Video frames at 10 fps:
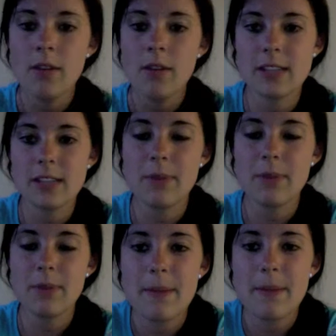For the second
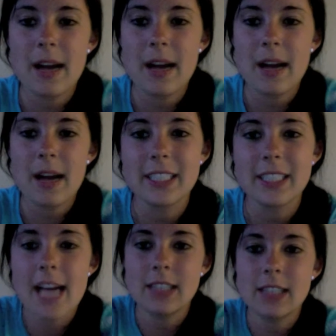part of my project,
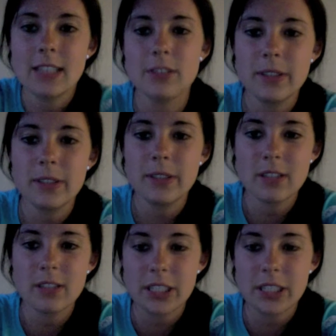I held an open discussion